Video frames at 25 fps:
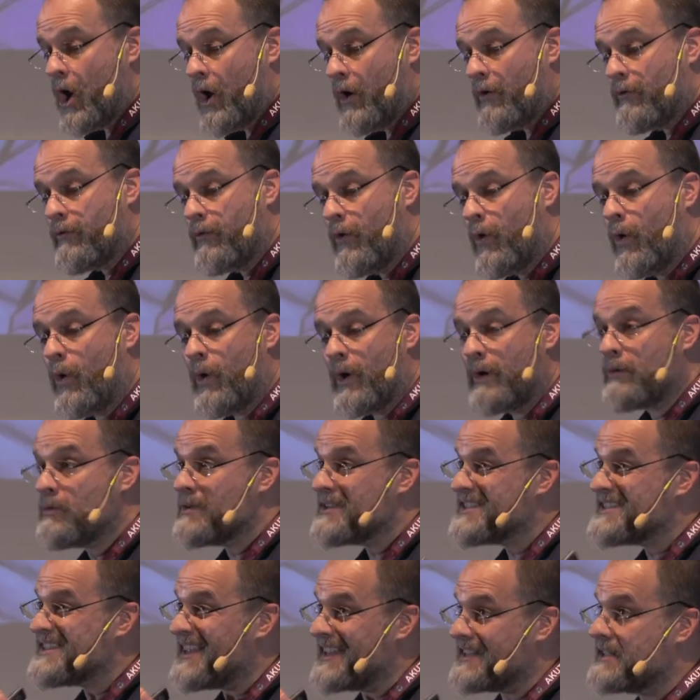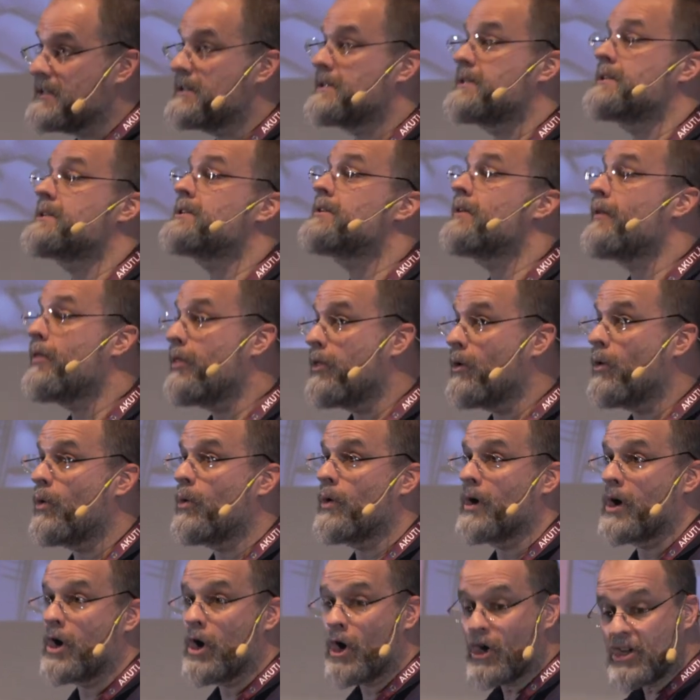for a resuscitative
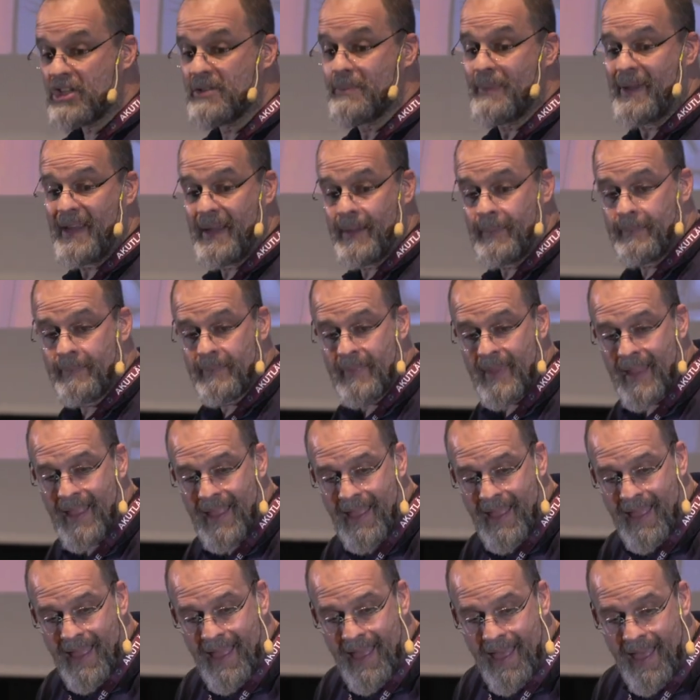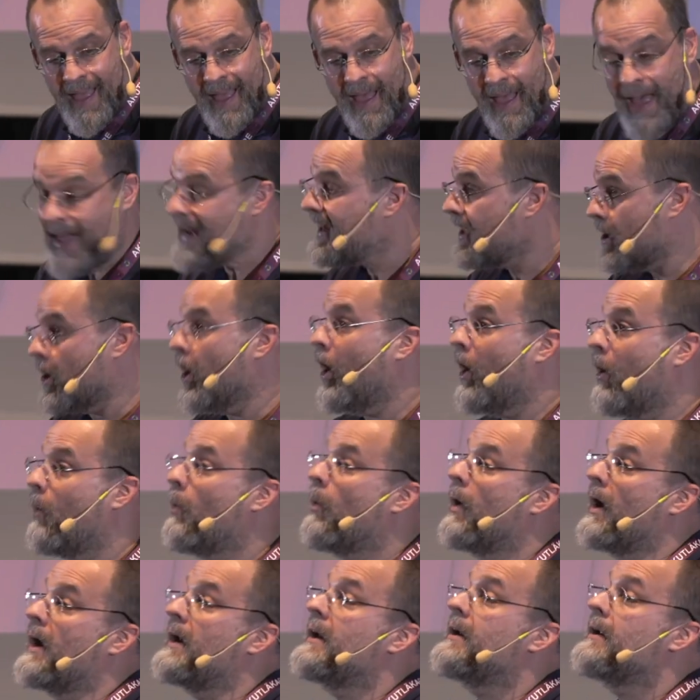thoracotomy. And he got
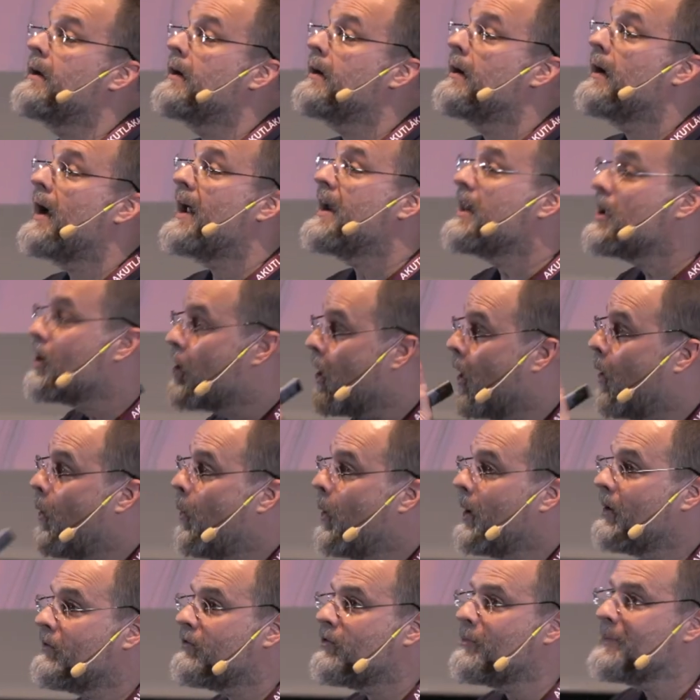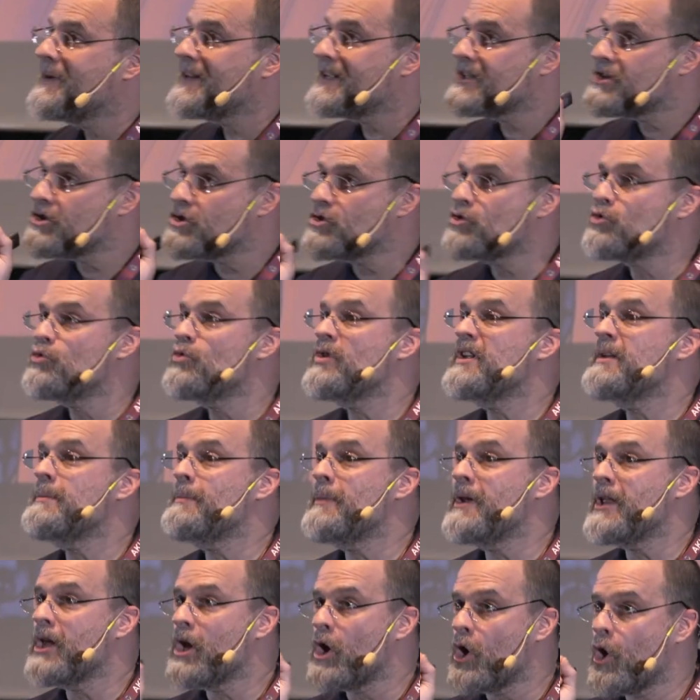one. And he got one from an
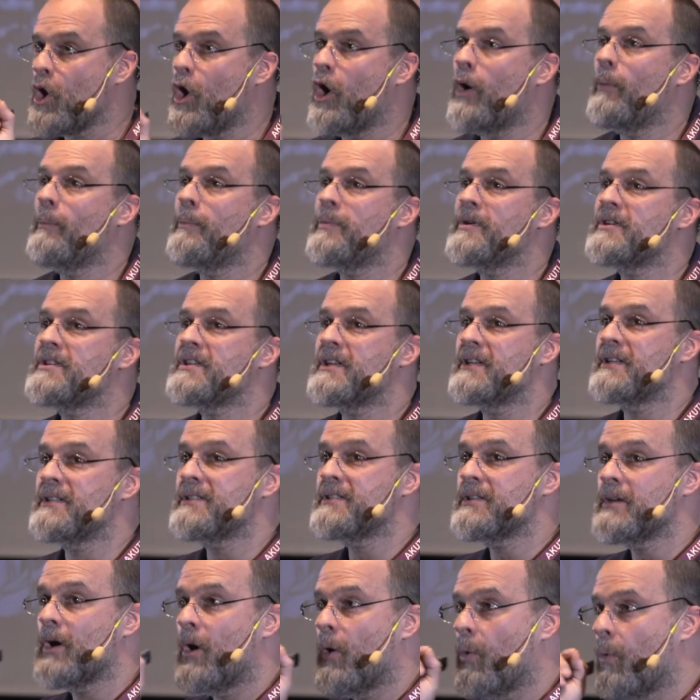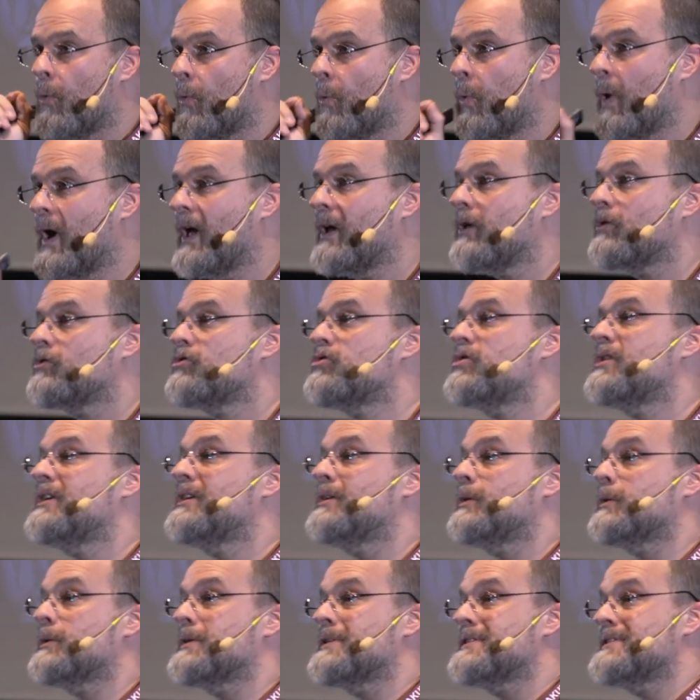extremely competent, well
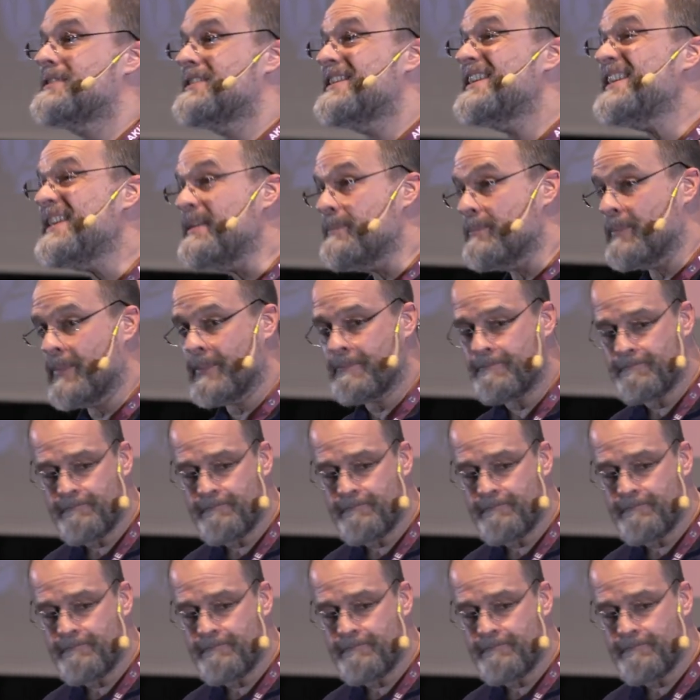drilled team.